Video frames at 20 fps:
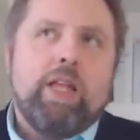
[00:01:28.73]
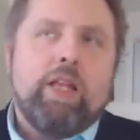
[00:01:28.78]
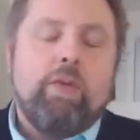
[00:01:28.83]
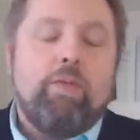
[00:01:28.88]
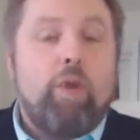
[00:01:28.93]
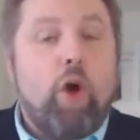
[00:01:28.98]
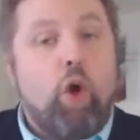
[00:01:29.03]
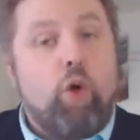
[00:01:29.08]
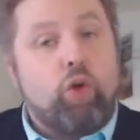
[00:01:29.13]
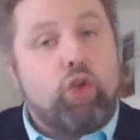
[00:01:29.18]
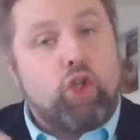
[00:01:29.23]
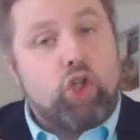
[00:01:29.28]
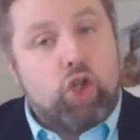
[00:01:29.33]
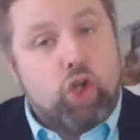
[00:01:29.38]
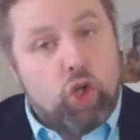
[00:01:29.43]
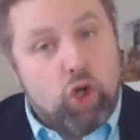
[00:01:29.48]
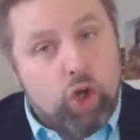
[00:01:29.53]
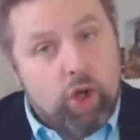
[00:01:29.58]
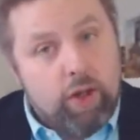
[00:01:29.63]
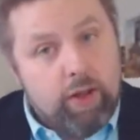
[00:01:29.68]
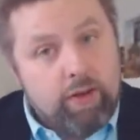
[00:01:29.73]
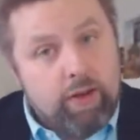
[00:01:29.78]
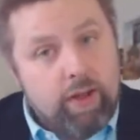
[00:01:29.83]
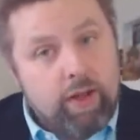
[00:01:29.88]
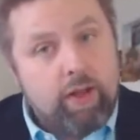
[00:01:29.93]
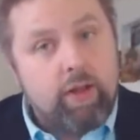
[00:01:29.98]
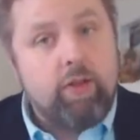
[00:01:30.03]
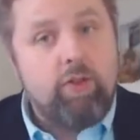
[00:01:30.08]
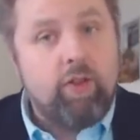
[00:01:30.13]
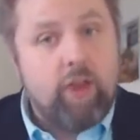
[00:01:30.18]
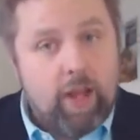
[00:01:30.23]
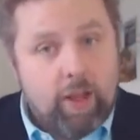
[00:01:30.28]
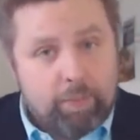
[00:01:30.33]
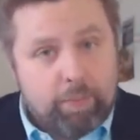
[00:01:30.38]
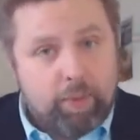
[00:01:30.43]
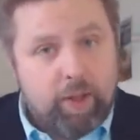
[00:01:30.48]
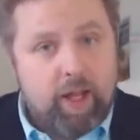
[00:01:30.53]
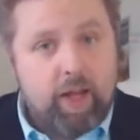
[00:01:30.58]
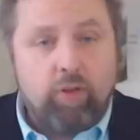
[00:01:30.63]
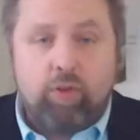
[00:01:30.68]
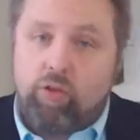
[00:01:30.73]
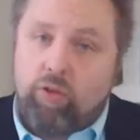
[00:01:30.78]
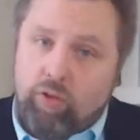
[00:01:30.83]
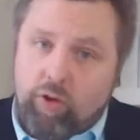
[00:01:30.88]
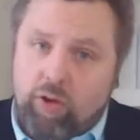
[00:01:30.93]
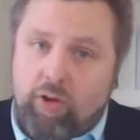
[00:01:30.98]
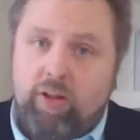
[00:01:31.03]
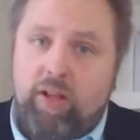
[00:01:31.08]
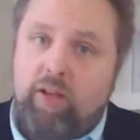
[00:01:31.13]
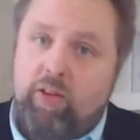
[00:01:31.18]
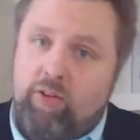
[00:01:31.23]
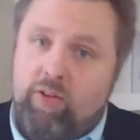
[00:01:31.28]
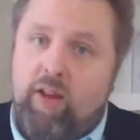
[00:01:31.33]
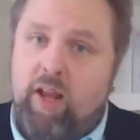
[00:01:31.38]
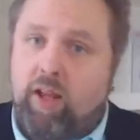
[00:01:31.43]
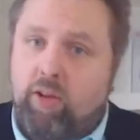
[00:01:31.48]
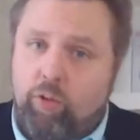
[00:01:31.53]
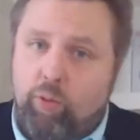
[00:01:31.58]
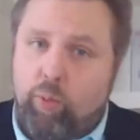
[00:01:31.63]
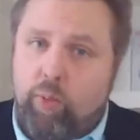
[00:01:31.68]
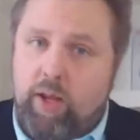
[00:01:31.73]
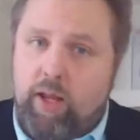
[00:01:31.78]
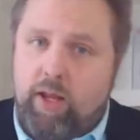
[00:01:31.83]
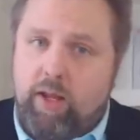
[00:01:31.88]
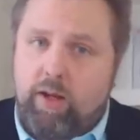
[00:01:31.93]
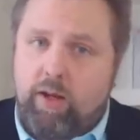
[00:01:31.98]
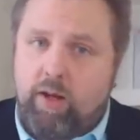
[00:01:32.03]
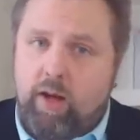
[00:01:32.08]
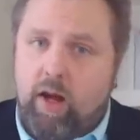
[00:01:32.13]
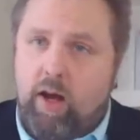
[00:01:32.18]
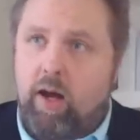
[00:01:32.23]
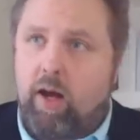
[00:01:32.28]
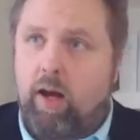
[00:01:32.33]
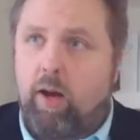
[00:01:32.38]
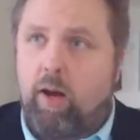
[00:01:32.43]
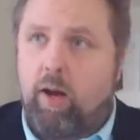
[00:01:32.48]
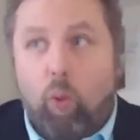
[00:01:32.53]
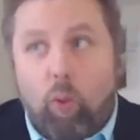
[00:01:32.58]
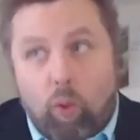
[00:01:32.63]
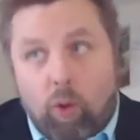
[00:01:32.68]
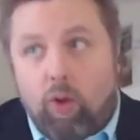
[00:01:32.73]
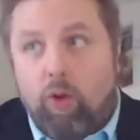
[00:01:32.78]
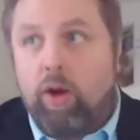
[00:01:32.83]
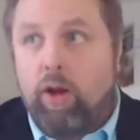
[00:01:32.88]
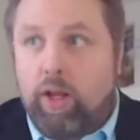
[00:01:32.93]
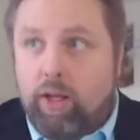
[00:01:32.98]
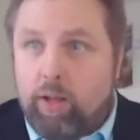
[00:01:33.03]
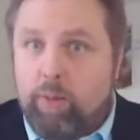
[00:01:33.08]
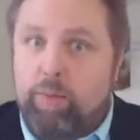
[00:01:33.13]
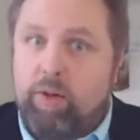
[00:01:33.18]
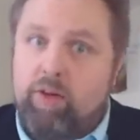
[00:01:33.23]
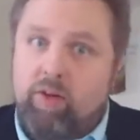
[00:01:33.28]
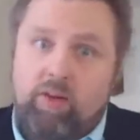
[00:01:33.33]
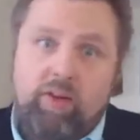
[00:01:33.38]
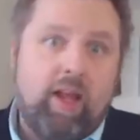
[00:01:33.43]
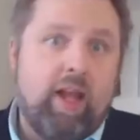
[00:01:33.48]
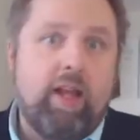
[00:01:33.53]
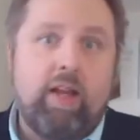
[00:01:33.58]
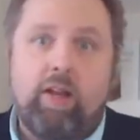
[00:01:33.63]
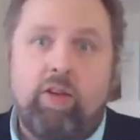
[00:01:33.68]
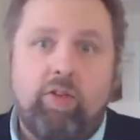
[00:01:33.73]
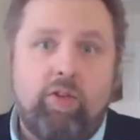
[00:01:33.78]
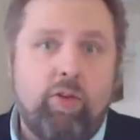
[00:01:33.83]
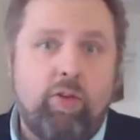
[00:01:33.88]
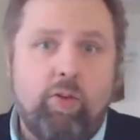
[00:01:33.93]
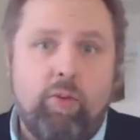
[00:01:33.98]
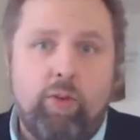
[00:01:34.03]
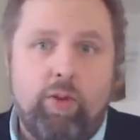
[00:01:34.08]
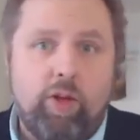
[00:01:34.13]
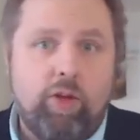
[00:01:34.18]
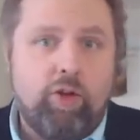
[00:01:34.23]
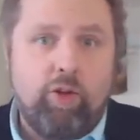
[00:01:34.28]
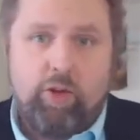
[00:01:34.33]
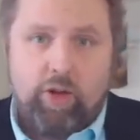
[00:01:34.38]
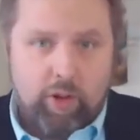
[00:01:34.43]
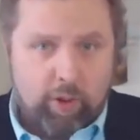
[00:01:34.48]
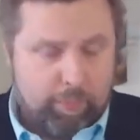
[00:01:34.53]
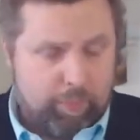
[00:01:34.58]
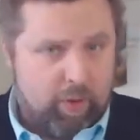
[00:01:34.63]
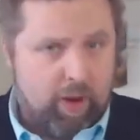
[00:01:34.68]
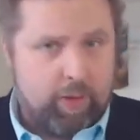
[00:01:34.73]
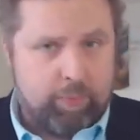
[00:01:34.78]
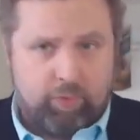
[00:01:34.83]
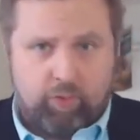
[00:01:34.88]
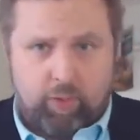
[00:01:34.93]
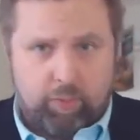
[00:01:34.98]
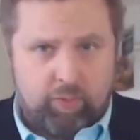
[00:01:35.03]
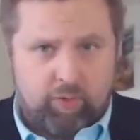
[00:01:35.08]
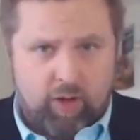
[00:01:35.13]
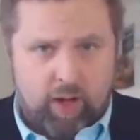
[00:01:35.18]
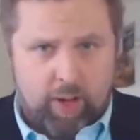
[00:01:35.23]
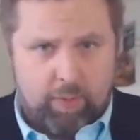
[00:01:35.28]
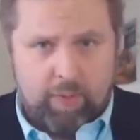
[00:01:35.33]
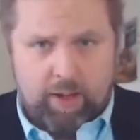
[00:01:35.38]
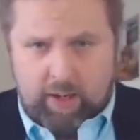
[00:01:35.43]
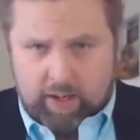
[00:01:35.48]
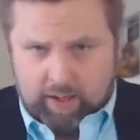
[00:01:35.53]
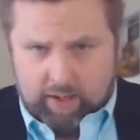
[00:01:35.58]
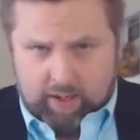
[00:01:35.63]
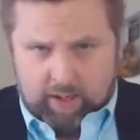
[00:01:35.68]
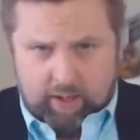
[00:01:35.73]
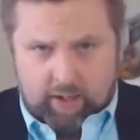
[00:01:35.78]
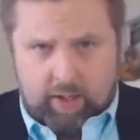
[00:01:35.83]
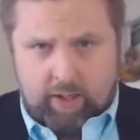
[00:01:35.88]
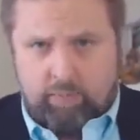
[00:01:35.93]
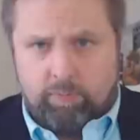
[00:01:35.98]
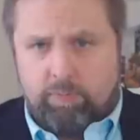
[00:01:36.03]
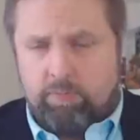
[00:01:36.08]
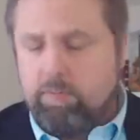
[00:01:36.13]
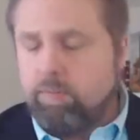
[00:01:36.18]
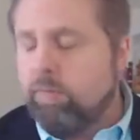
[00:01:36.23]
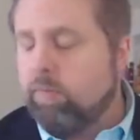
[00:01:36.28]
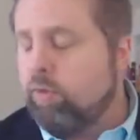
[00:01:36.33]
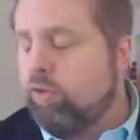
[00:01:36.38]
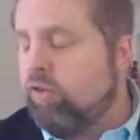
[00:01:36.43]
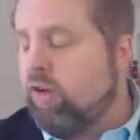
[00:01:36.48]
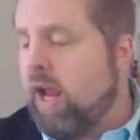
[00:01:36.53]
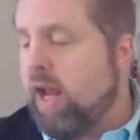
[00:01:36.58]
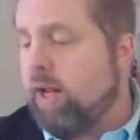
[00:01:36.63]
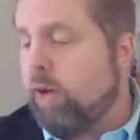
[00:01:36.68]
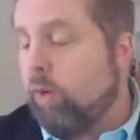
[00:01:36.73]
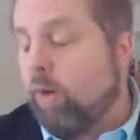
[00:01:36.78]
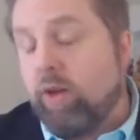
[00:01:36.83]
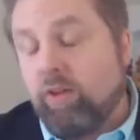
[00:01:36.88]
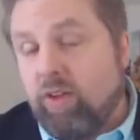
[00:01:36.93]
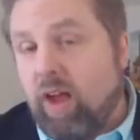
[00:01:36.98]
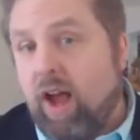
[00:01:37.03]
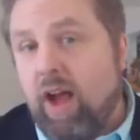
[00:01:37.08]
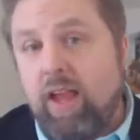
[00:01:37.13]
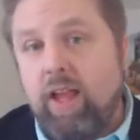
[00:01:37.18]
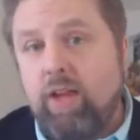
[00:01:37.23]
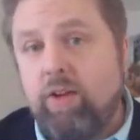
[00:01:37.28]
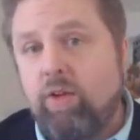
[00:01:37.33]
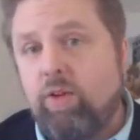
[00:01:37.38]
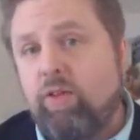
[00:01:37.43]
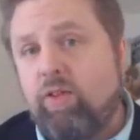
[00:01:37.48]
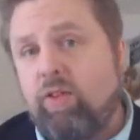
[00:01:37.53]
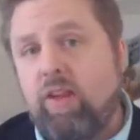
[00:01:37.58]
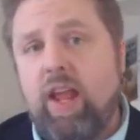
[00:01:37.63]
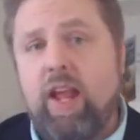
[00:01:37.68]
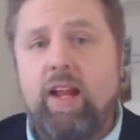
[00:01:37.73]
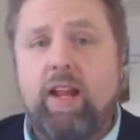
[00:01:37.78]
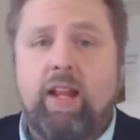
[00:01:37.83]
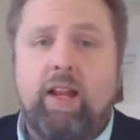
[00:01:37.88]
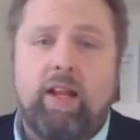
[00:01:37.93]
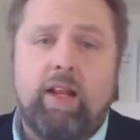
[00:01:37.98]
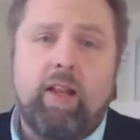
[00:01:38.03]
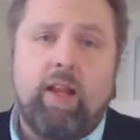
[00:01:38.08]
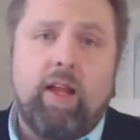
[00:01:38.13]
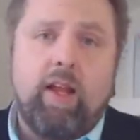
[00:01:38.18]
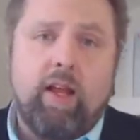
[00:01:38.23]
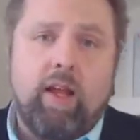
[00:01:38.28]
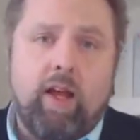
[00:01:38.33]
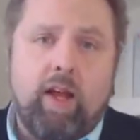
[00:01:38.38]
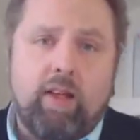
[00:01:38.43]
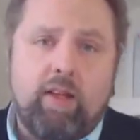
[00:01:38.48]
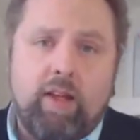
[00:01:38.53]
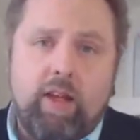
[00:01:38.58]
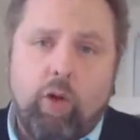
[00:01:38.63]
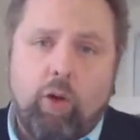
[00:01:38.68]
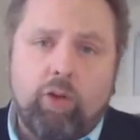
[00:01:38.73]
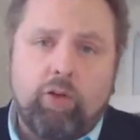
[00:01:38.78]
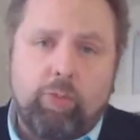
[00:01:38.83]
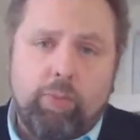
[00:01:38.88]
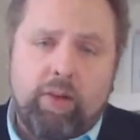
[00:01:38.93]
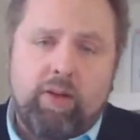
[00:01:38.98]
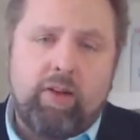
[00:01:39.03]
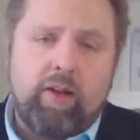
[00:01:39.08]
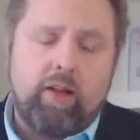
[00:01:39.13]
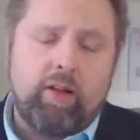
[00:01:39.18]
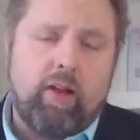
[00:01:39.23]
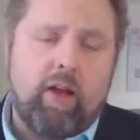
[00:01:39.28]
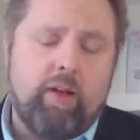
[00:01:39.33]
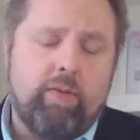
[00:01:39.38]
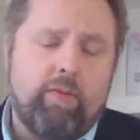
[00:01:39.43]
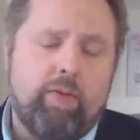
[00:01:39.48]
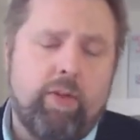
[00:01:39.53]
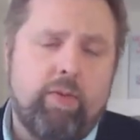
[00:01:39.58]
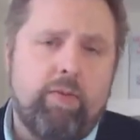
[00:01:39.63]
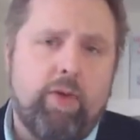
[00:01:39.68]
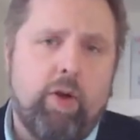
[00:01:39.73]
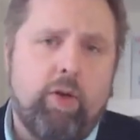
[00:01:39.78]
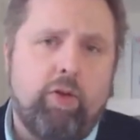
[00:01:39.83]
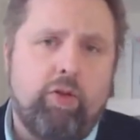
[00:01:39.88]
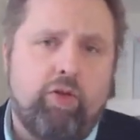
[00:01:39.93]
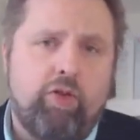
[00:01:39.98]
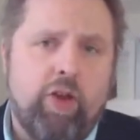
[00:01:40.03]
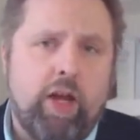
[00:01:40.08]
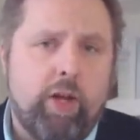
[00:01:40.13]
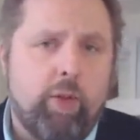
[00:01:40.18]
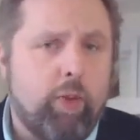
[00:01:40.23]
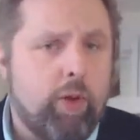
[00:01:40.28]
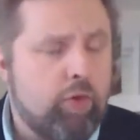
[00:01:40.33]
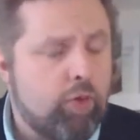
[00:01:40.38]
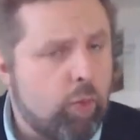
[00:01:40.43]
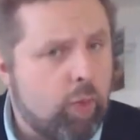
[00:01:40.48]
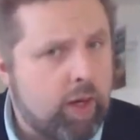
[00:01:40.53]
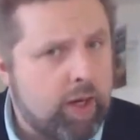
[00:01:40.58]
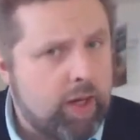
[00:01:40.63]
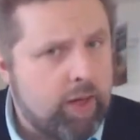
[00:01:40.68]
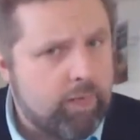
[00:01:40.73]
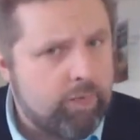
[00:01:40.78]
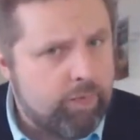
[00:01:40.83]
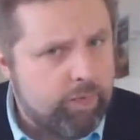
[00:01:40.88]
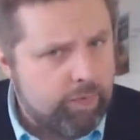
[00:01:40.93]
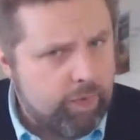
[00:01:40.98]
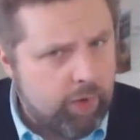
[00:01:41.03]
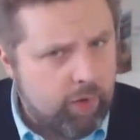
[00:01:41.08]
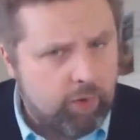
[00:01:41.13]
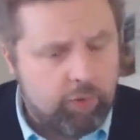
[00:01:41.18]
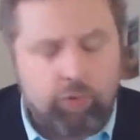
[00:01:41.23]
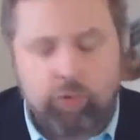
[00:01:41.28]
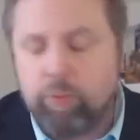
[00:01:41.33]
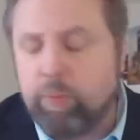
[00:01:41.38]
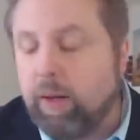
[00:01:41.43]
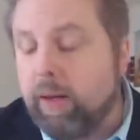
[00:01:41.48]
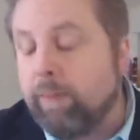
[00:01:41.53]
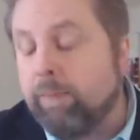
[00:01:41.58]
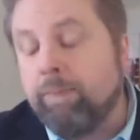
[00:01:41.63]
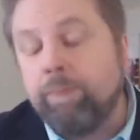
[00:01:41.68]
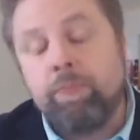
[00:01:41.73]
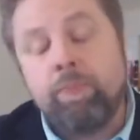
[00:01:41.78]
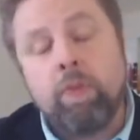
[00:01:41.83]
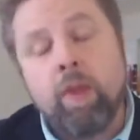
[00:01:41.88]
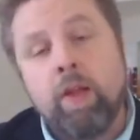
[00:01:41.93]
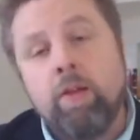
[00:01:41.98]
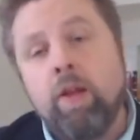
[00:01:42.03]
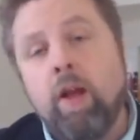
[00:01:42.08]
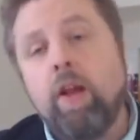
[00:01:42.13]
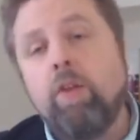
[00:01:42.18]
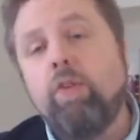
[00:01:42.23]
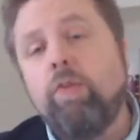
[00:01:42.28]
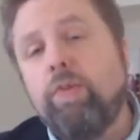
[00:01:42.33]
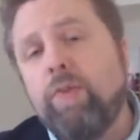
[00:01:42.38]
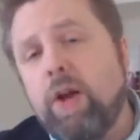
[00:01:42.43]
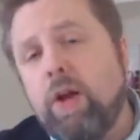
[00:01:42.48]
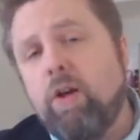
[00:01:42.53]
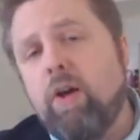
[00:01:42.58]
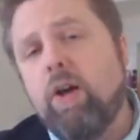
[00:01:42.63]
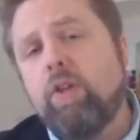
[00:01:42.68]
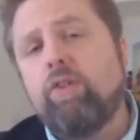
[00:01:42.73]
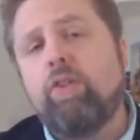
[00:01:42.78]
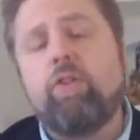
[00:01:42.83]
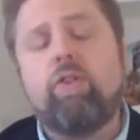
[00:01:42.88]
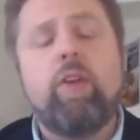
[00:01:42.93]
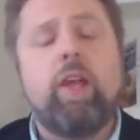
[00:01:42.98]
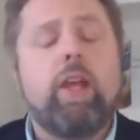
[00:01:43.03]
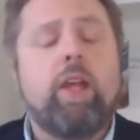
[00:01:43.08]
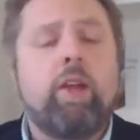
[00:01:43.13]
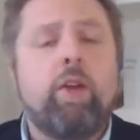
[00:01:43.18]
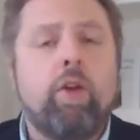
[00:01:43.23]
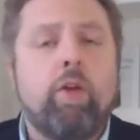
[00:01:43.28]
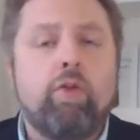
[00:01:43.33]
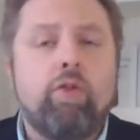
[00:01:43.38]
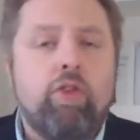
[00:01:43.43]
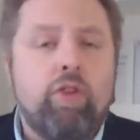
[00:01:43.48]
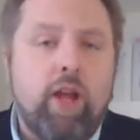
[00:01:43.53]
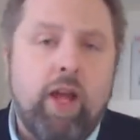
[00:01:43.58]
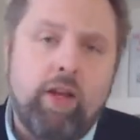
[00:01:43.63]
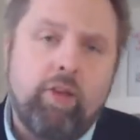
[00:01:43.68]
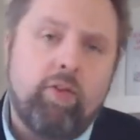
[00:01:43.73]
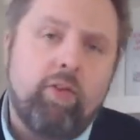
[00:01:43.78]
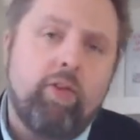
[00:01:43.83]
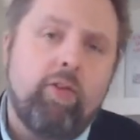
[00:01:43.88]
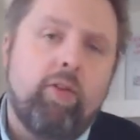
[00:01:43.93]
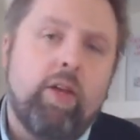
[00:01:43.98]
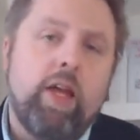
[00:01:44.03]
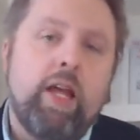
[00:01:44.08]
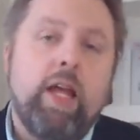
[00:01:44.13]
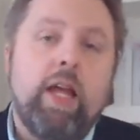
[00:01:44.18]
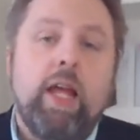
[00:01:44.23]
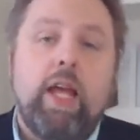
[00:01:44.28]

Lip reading: the vote could take place as early as next week, or it could be delayed into the new year, perhaps sometime in January. As I understand it, the ultimate deadline for the vote is January 21st. But Nigel Farage is taking no chances.